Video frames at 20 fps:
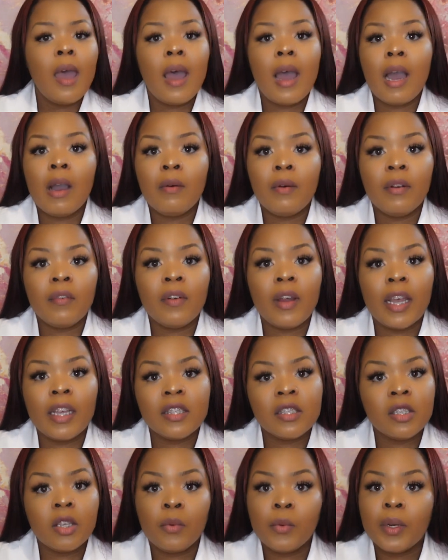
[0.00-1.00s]
However, I
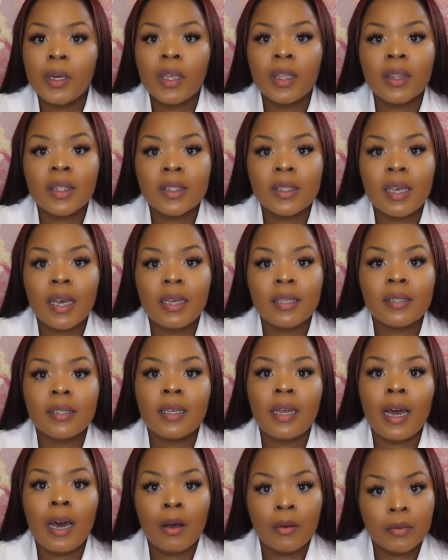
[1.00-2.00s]
still want to get this
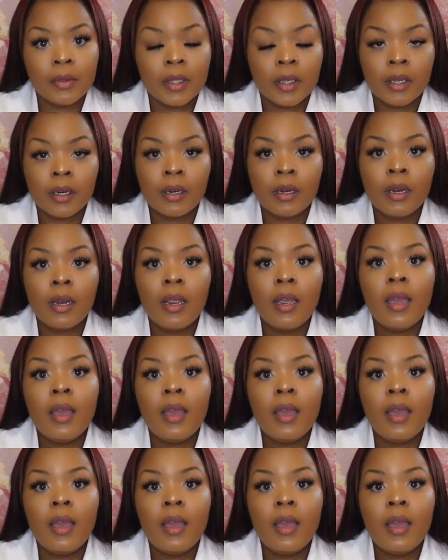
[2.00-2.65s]
content out there.